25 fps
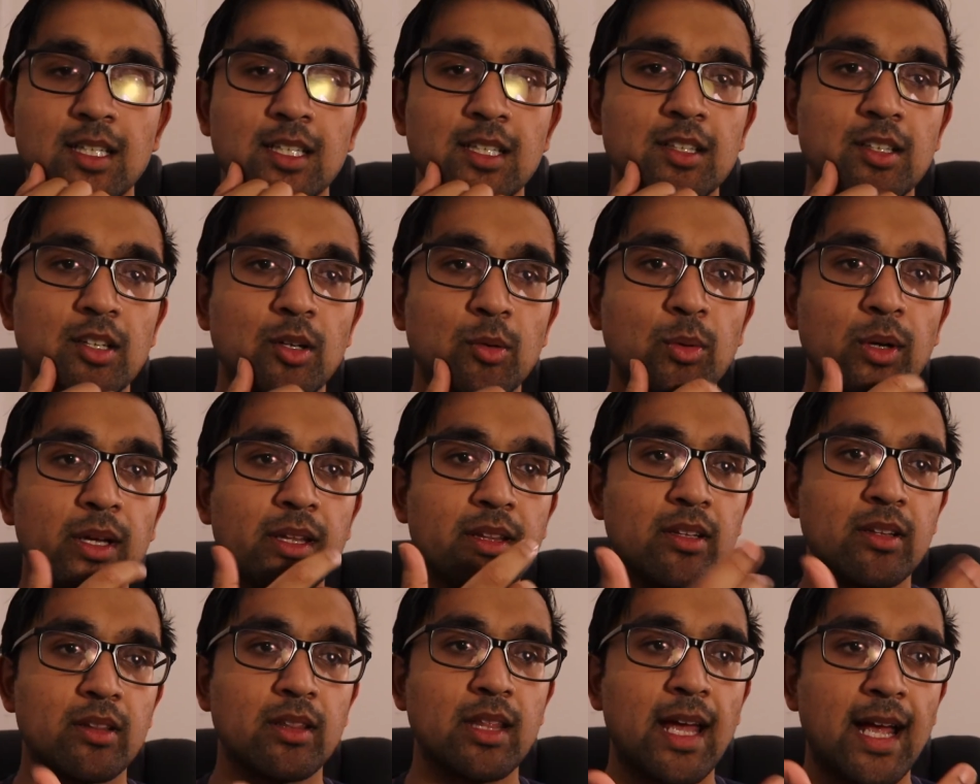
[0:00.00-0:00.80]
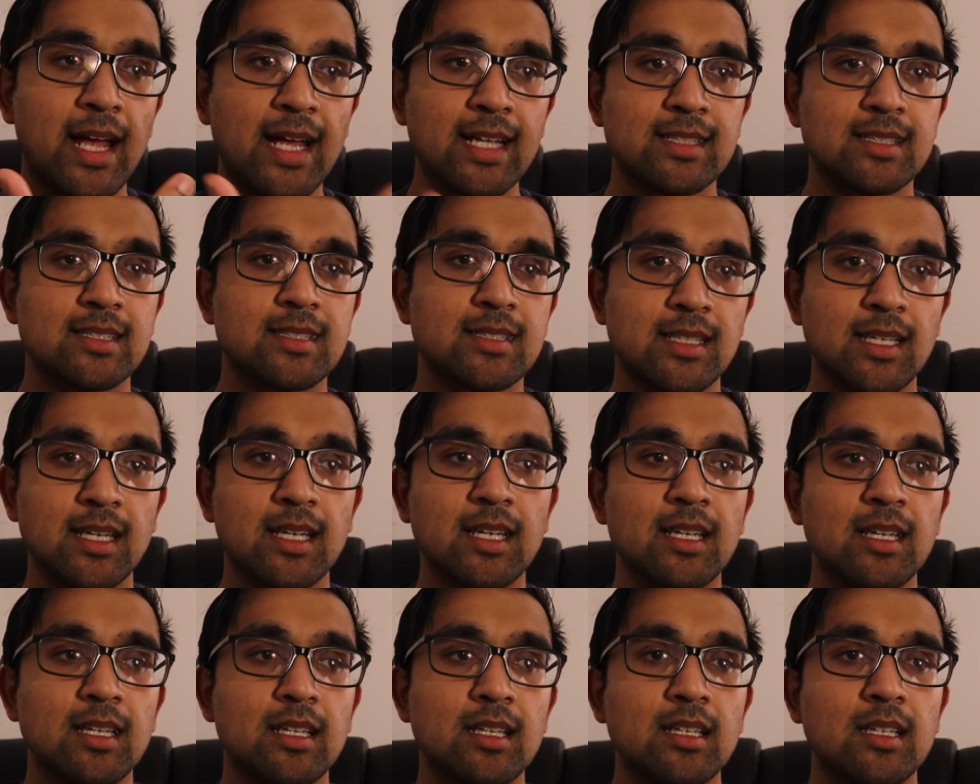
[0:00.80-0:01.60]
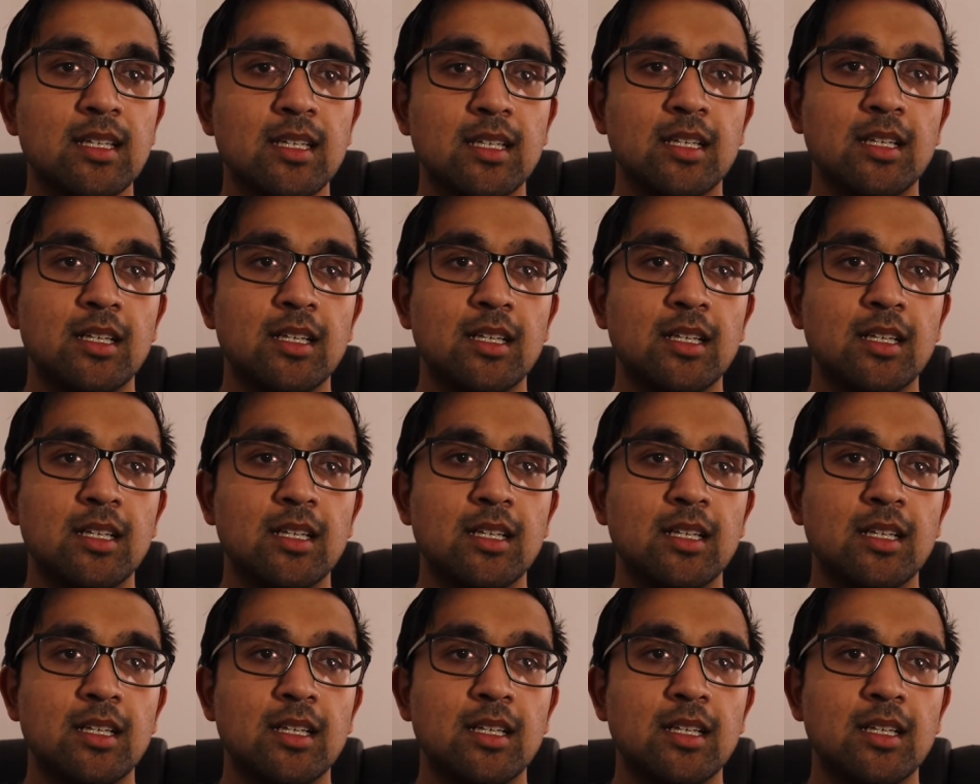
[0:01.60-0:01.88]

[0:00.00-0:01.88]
whether that's a